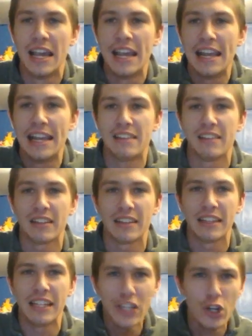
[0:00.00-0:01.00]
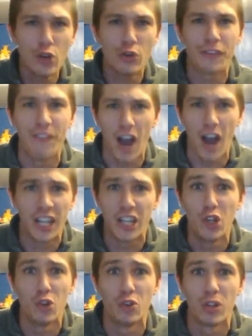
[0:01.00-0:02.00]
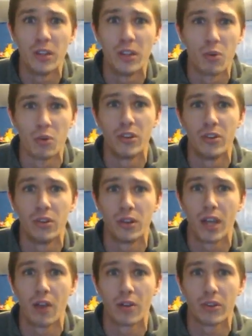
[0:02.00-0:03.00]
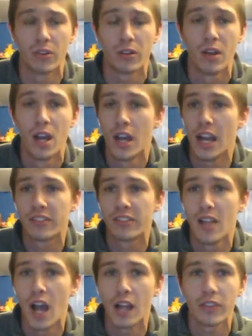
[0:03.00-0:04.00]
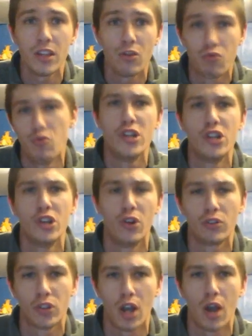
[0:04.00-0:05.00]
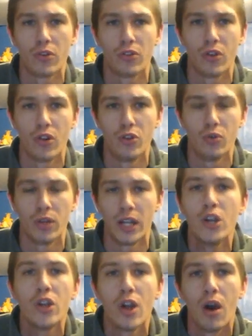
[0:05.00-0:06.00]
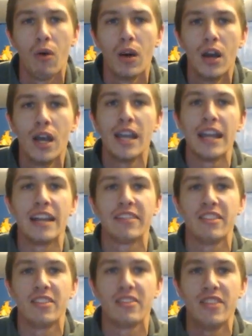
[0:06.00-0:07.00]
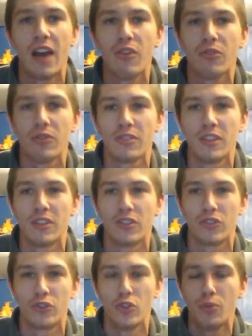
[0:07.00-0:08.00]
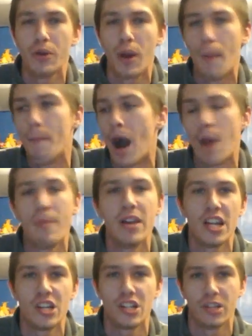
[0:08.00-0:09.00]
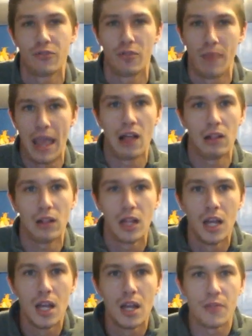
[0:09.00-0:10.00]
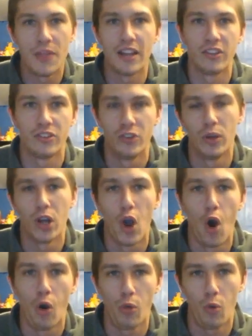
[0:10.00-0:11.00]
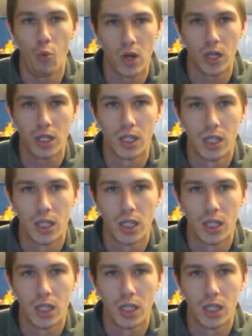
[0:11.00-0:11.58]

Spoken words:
is a huge fuck you to the original character. It's not the original Charizard doing it. No, it's this stupid abomination from hell that is doing all the work.